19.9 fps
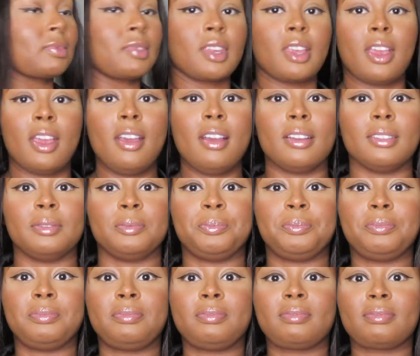Yeah,
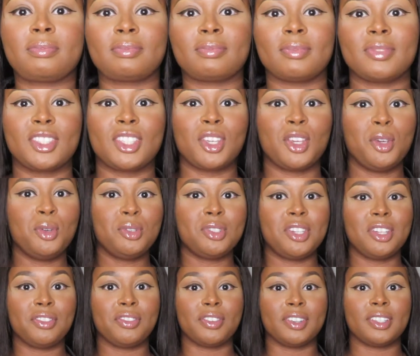it's a huge
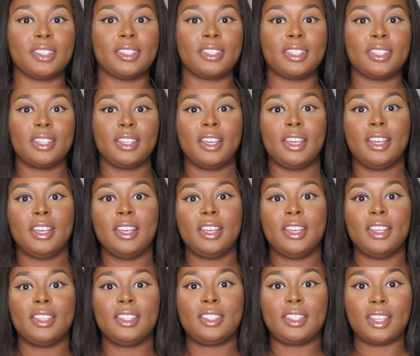difference.
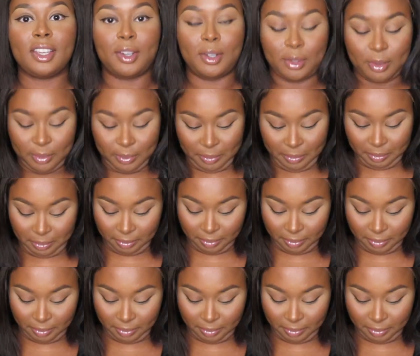So